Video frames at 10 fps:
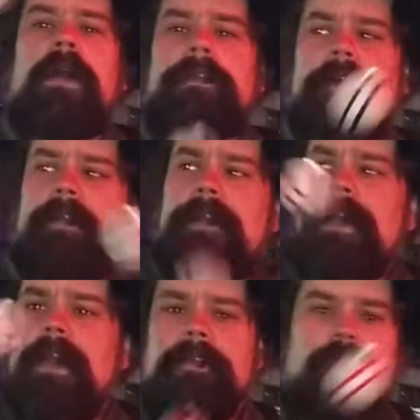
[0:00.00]
out there in the
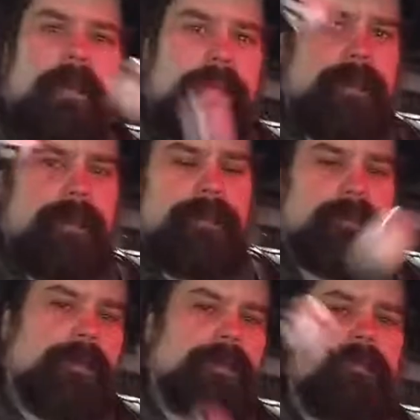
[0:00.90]
electronic ether?
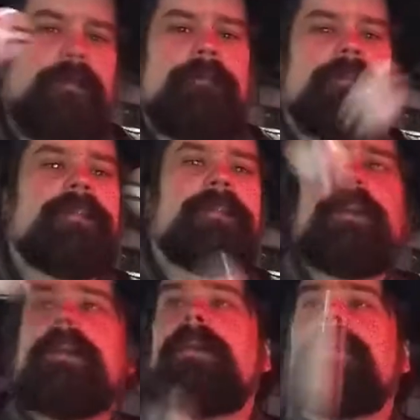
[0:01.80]
This is Reverend
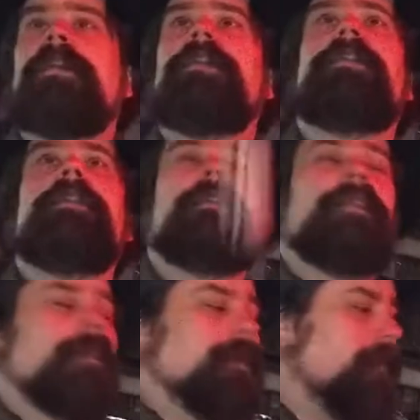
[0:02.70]
Z.
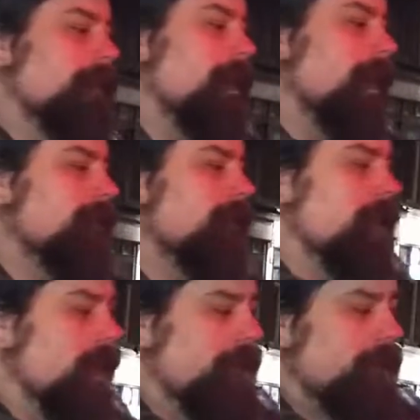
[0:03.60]
And
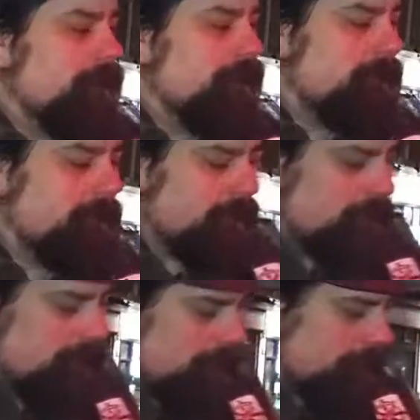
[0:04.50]
tonight,
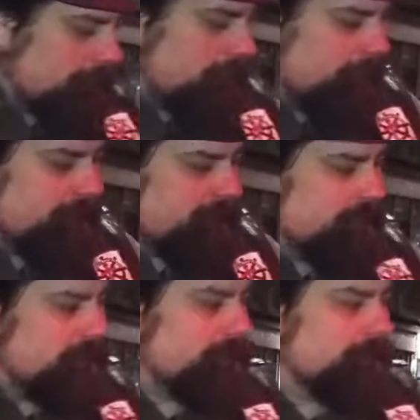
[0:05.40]
I'm coming to
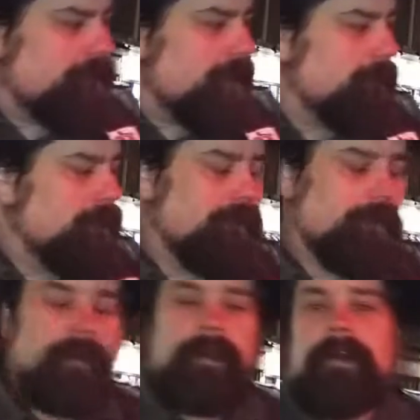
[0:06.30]
you from
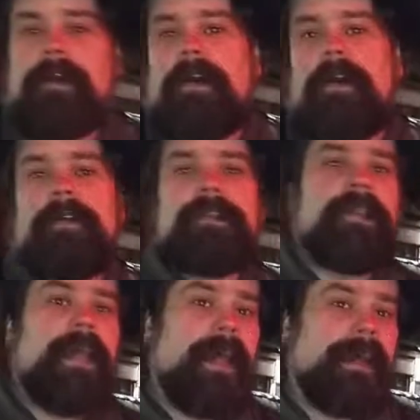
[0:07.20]
our
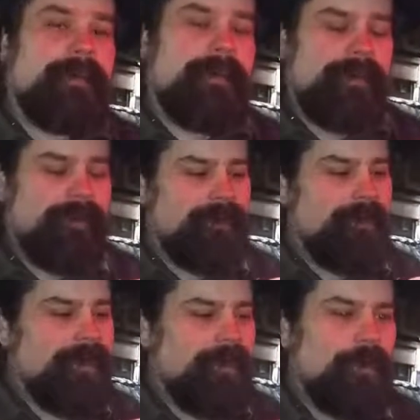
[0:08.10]
stand,
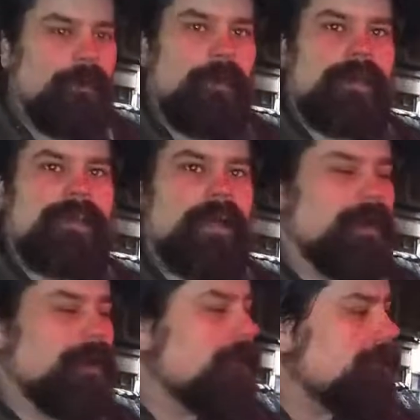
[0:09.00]
which
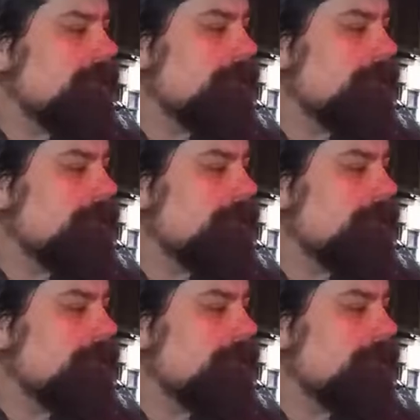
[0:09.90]
part